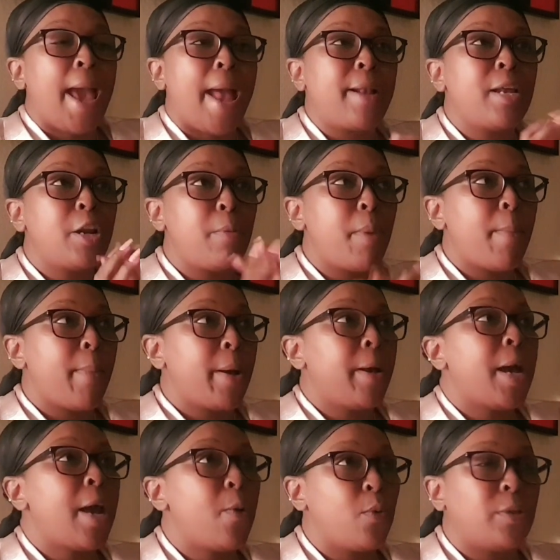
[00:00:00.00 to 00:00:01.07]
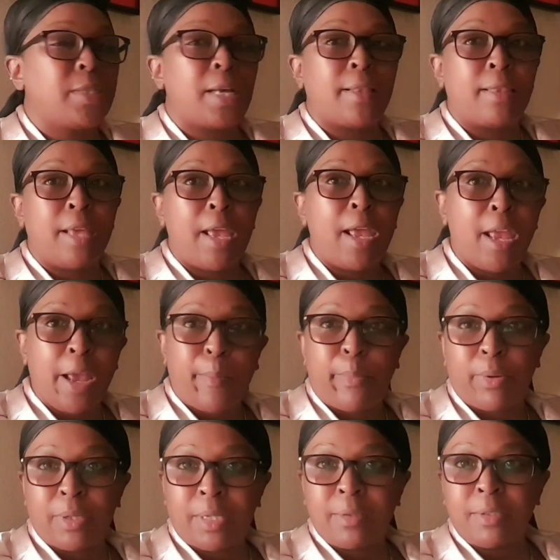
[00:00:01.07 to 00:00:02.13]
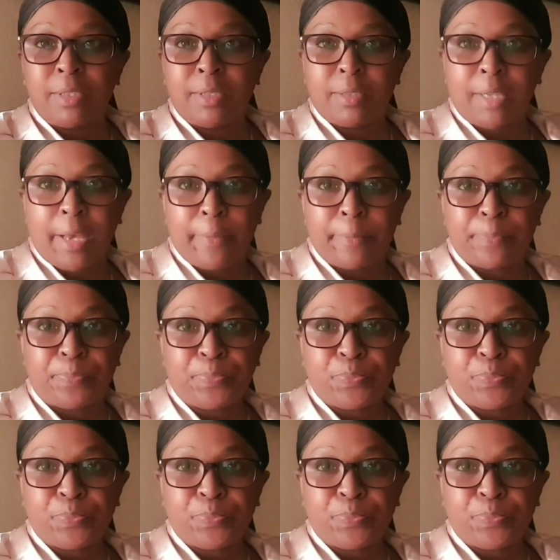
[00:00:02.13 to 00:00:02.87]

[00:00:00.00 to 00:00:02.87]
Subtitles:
And I remember I was at the airport at this time,